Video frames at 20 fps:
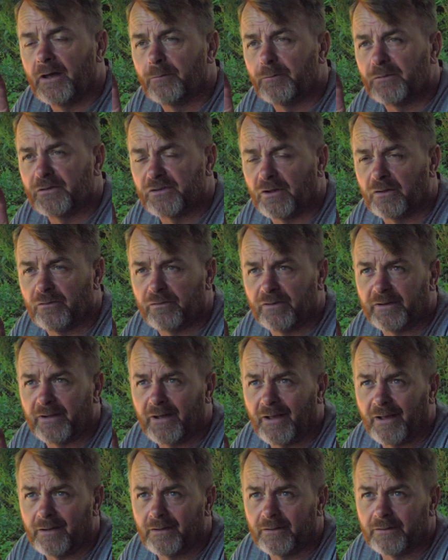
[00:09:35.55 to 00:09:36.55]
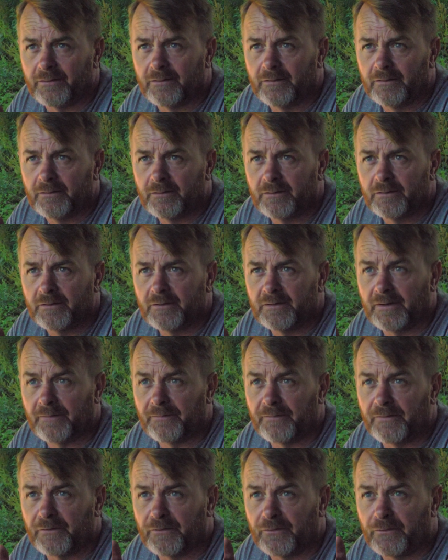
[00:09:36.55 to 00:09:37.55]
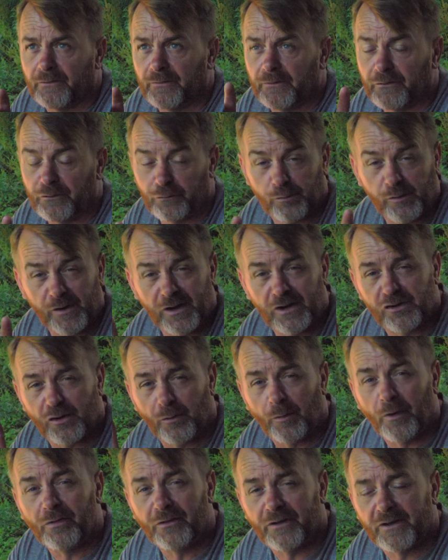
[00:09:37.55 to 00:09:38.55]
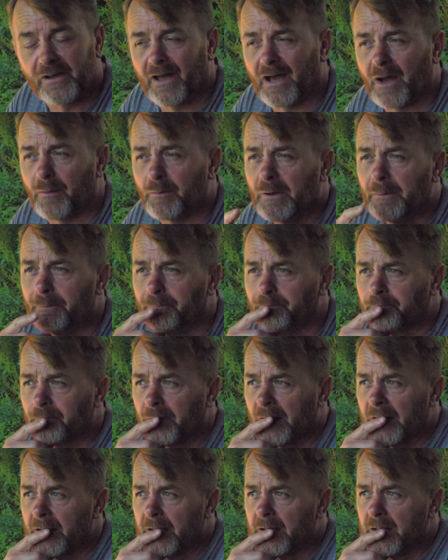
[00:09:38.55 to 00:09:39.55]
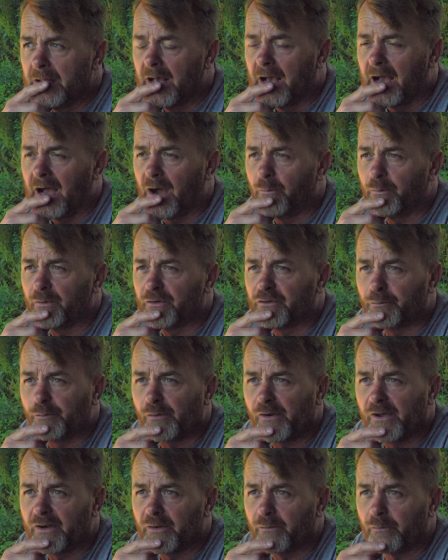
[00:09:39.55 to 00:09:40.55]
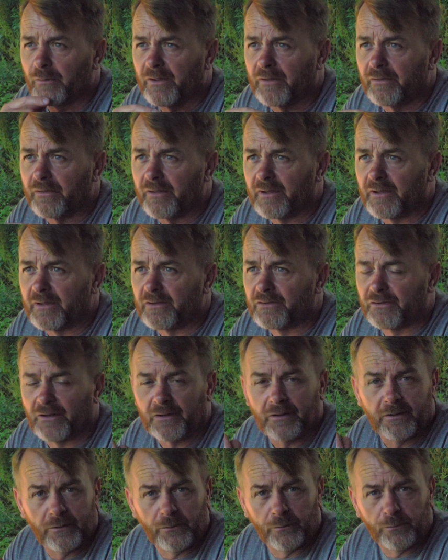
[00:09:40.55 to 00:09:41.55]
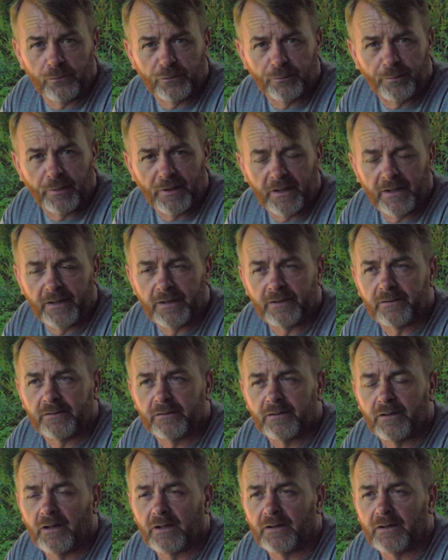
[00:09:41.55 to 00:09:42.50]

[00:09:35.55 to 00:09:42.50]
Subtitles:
Myself and Helen did the spray job on the cab, and we sprayed it with cellulose paint.